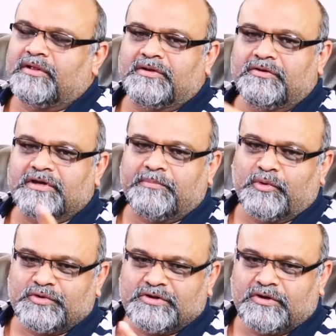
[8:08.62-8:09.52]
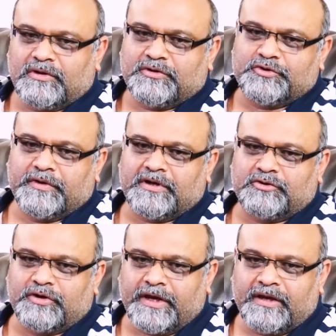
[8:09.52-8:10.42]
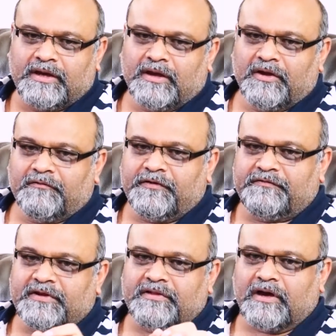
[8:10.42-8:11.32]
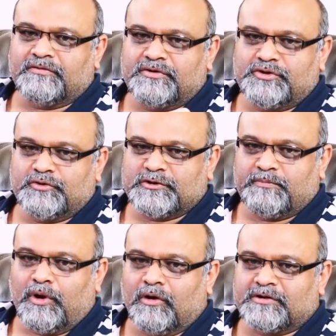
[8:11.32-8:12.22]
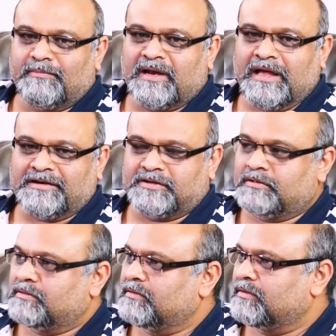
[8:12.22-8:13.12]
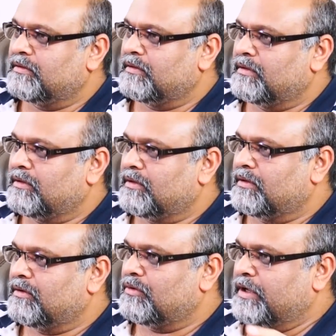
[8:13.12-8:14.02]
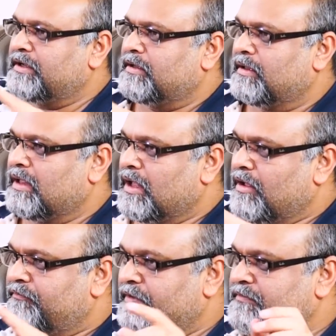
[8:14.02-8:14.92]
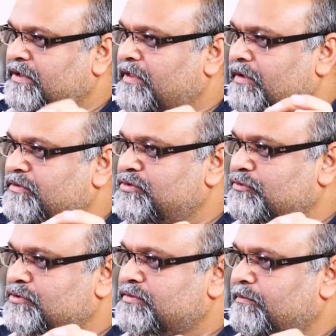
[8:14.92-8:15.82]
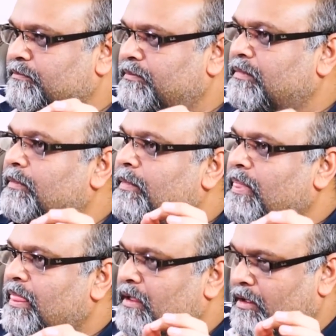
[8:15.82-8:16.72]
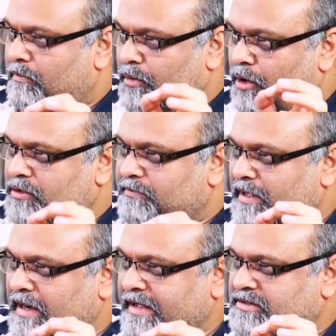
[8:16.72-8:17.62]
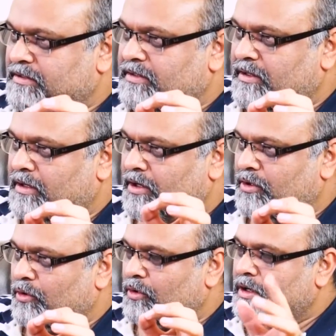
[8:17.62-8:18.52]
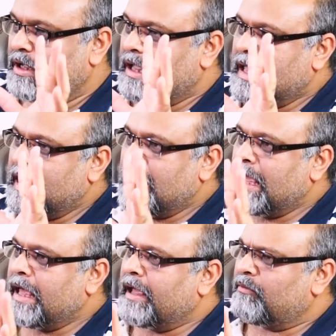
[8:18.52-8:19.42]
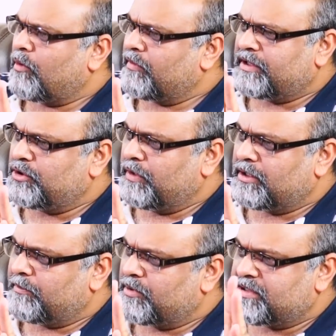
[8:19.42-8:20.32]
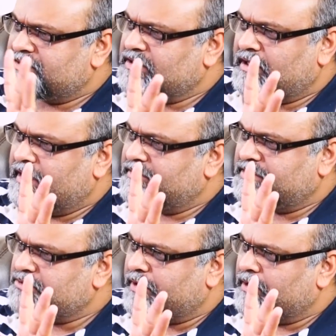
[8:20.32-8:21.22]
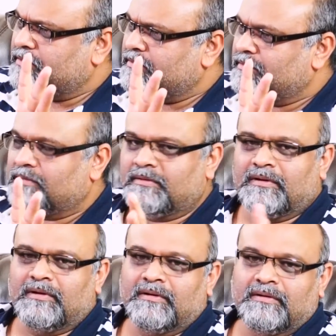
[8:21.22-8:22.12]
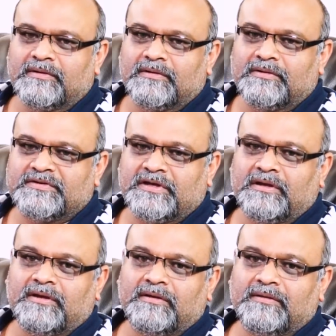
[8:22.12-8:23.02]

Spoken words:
the news I posted on the Twitter today? 50,000 Jews blocked Manhattan, right? 50,000 Jews blocked Manhattan in New York. And what were they doing? They're protesting against Israel. See,